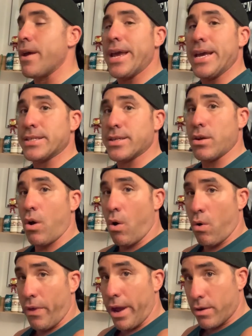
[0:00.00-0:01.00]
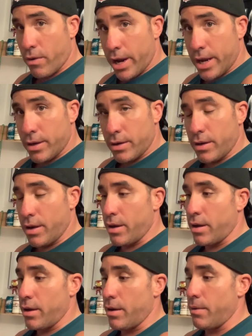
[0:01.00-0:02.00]
isn't all that great.
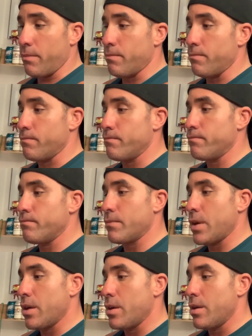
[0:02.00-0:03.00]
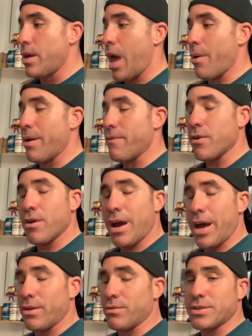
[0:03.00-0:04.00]
However,
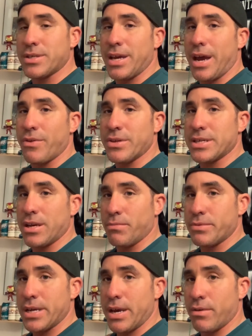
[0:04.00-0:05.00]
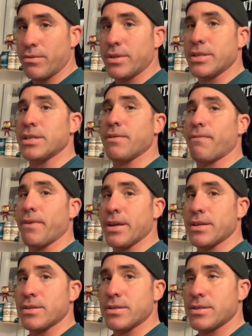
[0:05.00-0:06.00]
I don't see how this helps out the
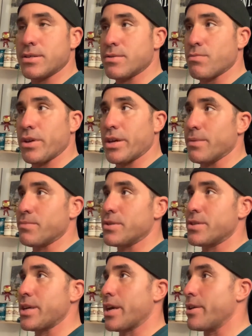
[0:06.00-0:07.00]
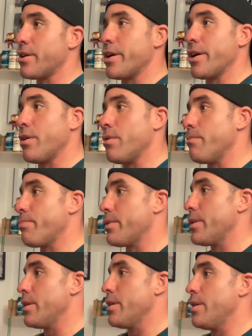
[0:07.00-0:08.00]
defense when it comes to secondary help.
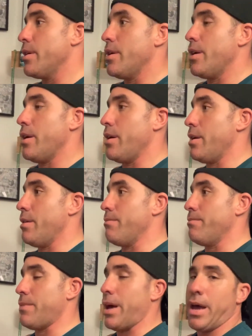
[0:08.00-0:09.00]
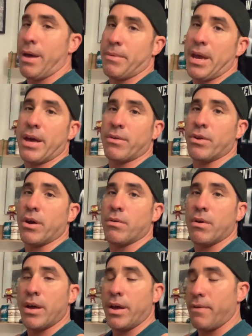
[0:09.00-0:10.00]
I don't know.
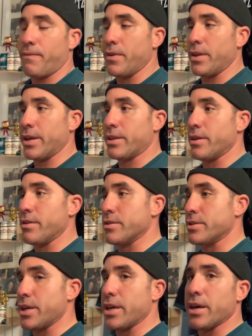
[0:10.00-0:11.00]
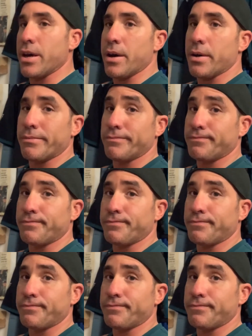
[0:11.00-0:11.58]
I feel like there's some